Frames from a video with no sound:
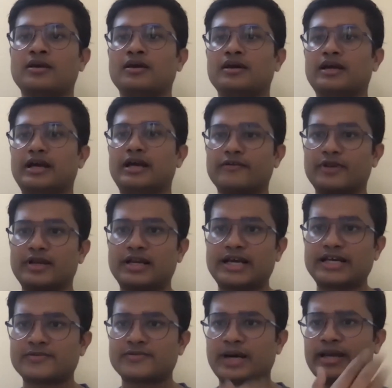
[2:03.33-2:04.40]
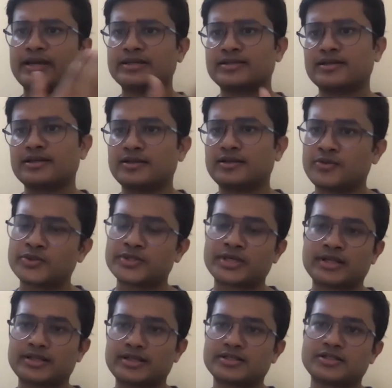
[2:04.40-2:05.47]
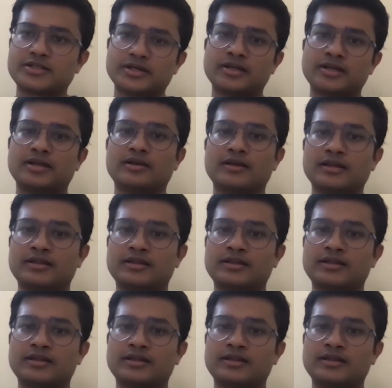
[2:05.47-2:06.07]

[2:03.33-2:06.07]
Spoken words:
kind of realize, why is the user in this journey?